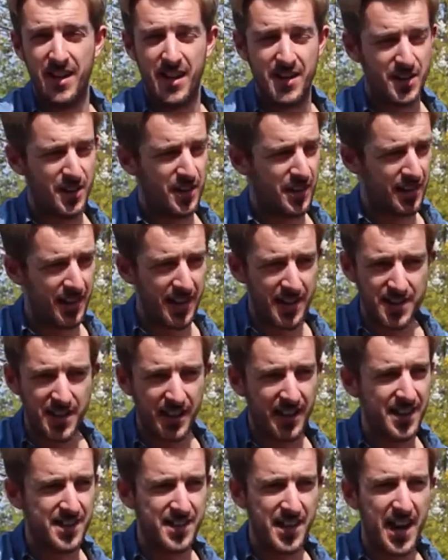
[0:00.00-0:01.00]
As a
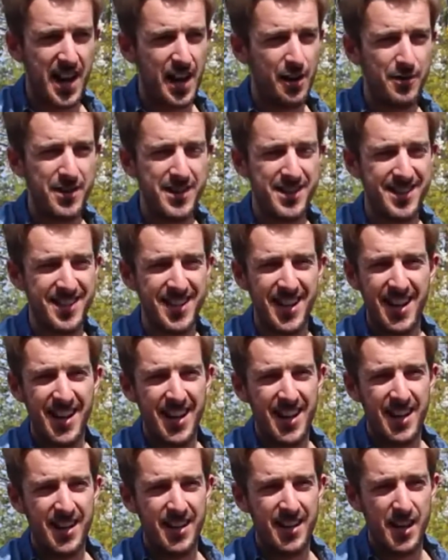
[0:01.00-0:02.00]
guitarist,
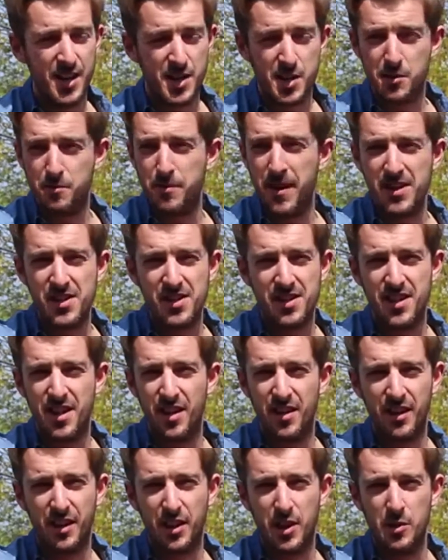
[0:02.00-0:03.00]
especially
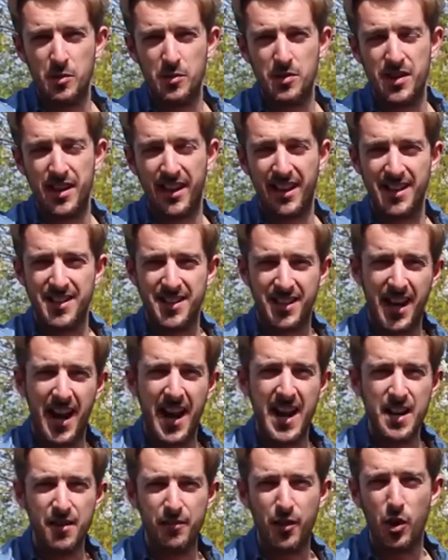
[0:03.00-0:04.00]
on acoustic, it's
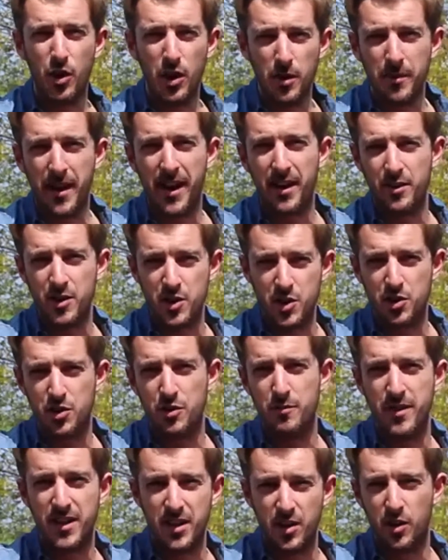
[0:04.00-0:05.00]
kind of all about the
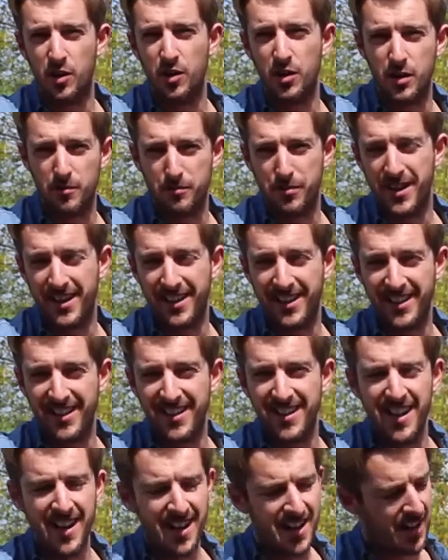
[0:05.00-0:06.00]
strumming or the
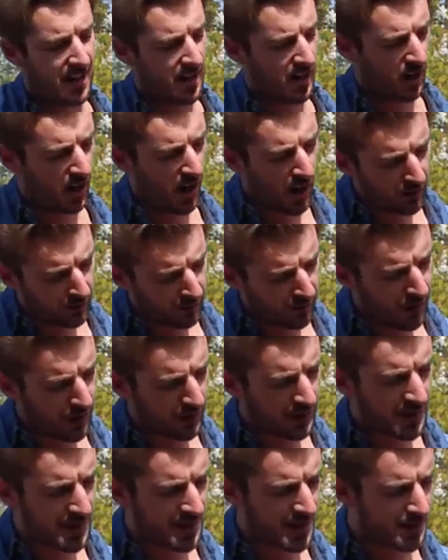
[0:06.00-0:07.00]
picking, and a lot of
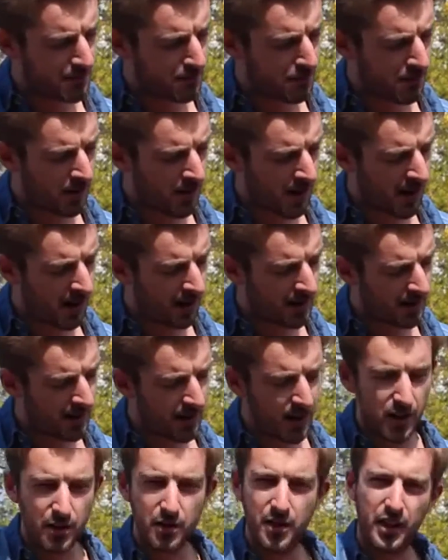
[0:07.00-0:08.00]
focus is put on
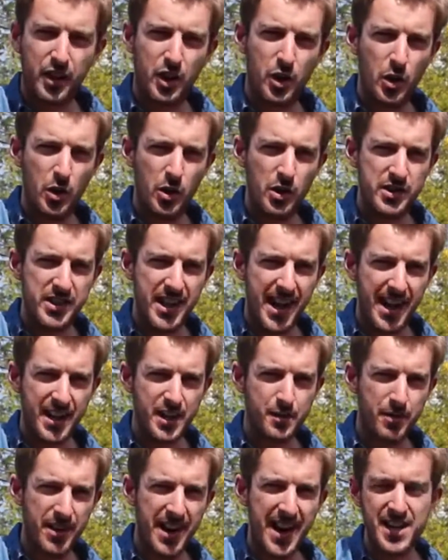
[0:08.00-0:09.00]
the chord
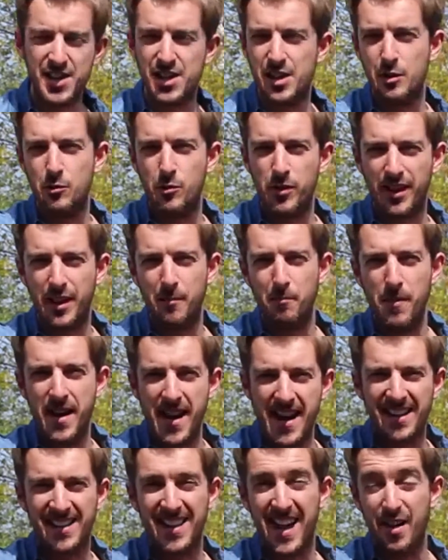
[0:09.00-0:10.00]
hand, but actually we can
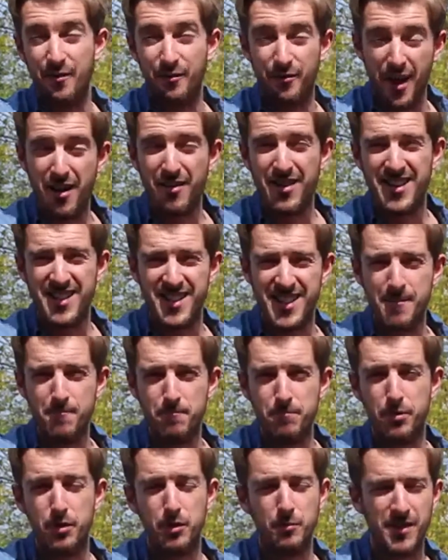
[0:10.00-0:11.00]
make that very
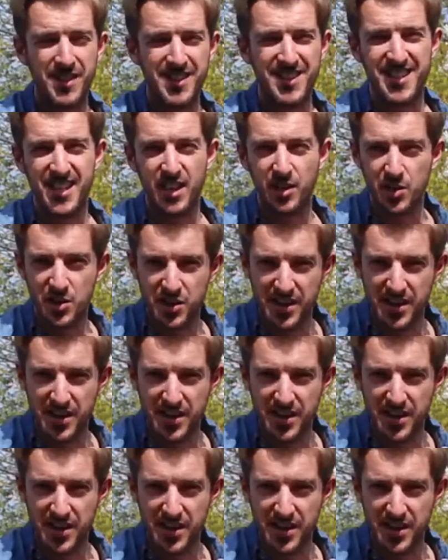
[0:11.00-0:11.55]
simple but still